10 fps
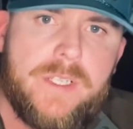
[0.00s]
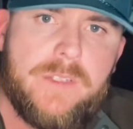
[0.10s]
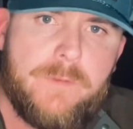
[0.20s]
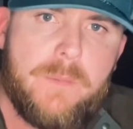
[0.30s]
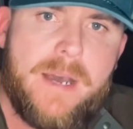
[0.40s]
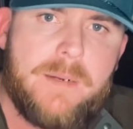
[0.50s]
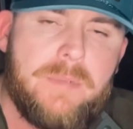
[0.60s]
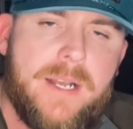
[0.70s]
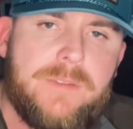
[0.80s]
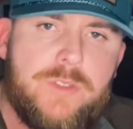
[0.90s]
for the bottom
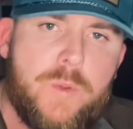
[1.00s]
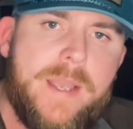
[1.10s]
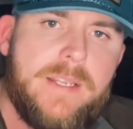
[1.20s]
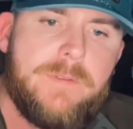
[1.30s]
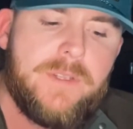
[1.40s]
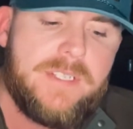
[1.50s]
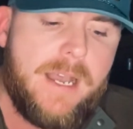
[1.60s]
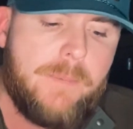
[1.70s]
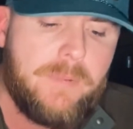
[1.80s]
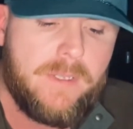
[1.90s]
platen, 280 for the
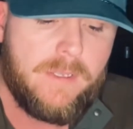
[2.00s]
top,